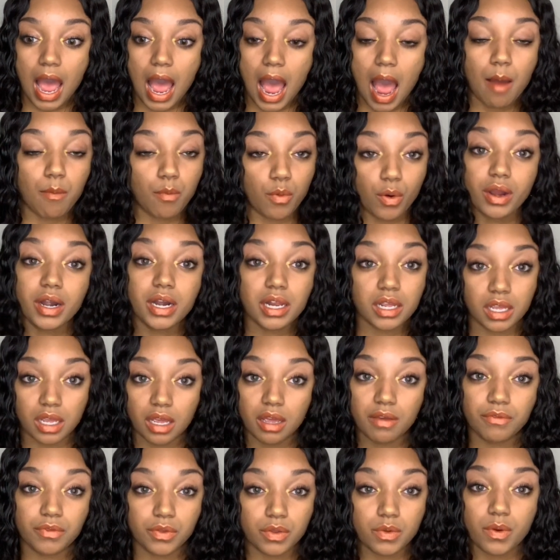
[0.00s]
I'm going to
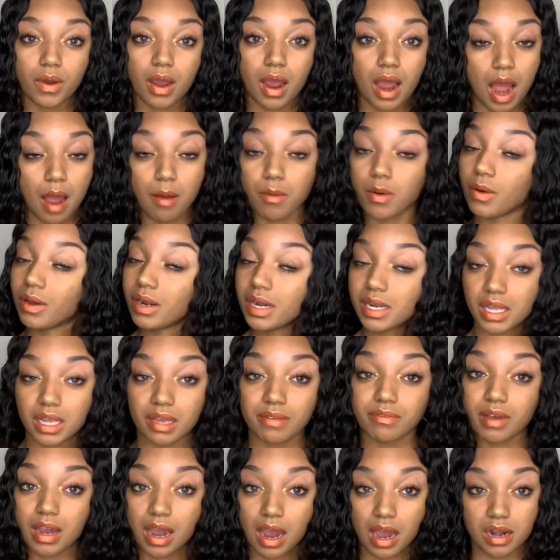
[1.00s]
give you a, I'm going to
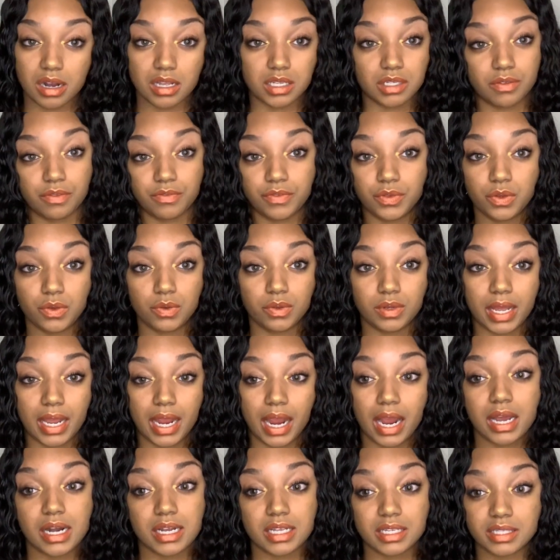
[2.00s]
give an honest review. Like
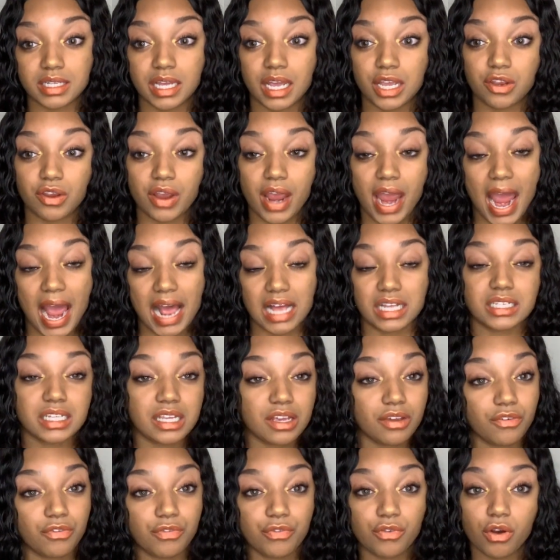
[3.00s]
I understand you're
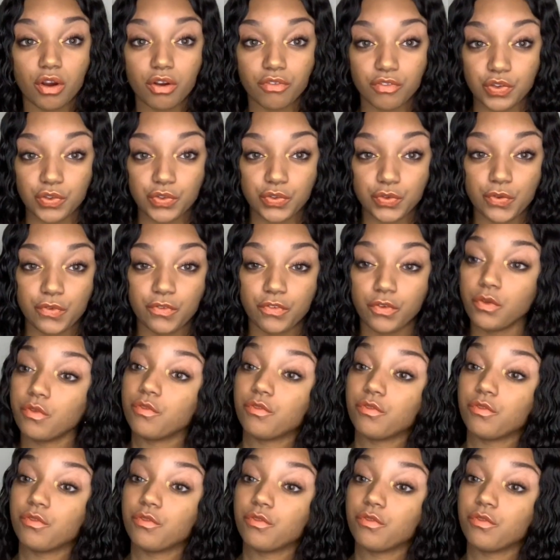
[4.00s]
asking for a review